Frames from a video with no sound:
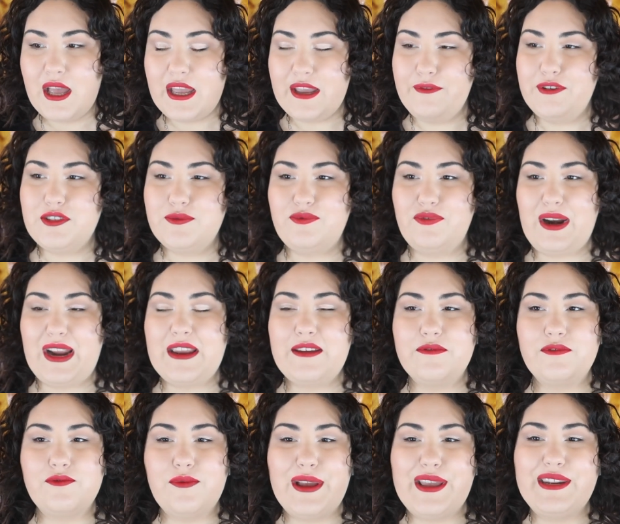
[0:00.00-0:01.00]
It was right
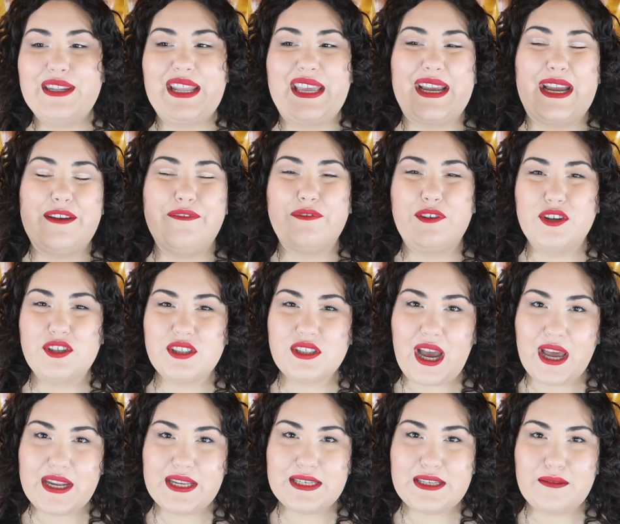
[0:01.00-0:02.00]
when like I first
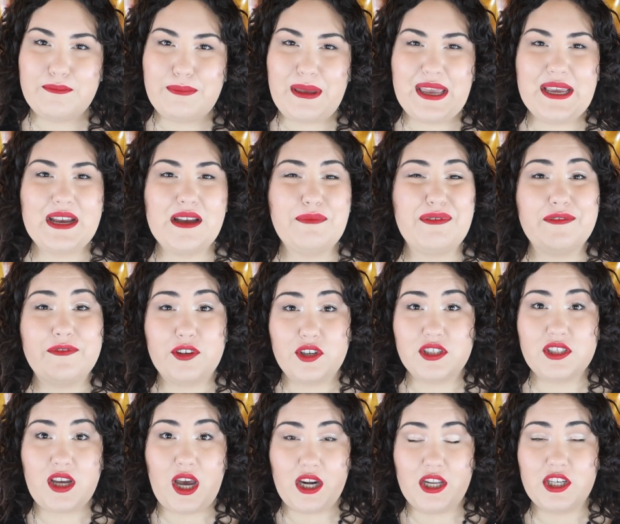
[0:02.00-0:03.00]
got into makeup and
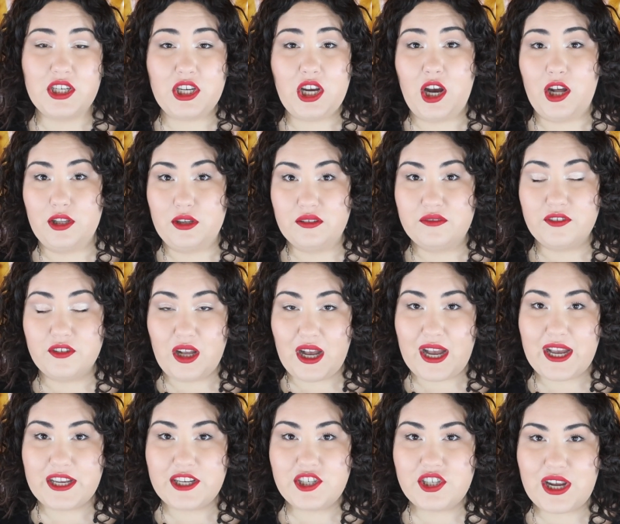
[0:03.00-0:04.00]
first got into colorful
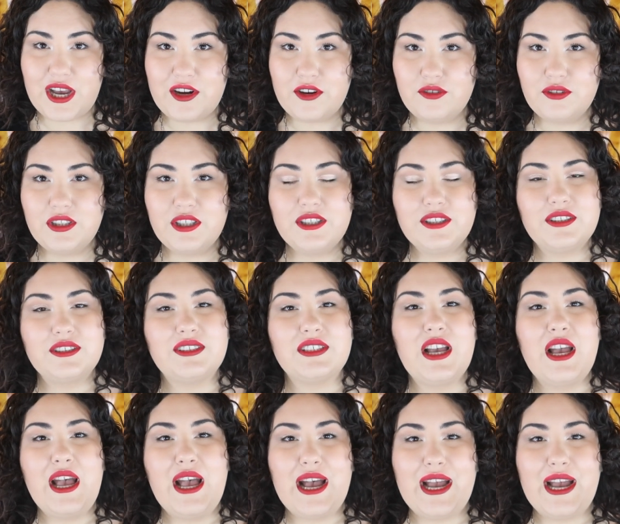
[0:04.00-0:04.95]
eyeshadow looks.